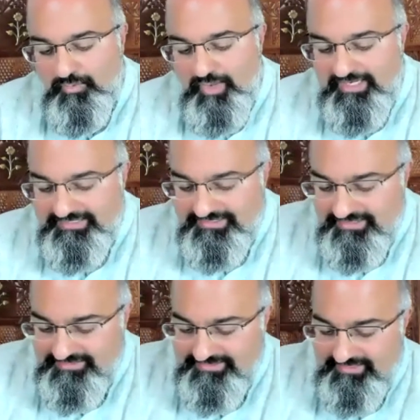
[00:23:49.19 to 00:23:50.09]
well
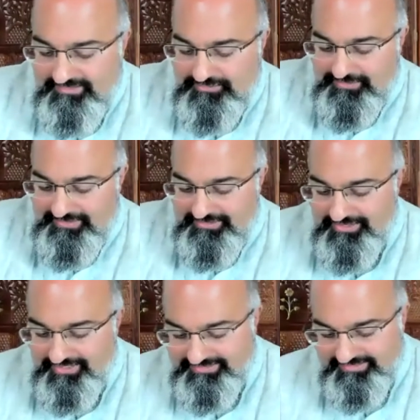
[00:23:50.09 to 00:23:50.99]
adjusted to
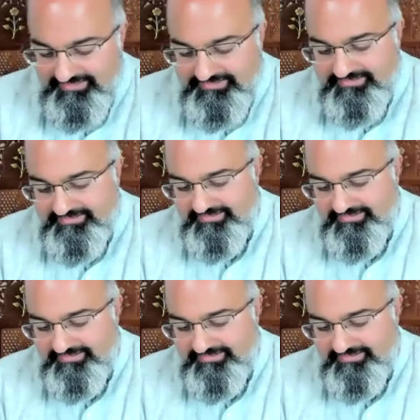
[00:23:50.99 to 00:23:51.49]
injustice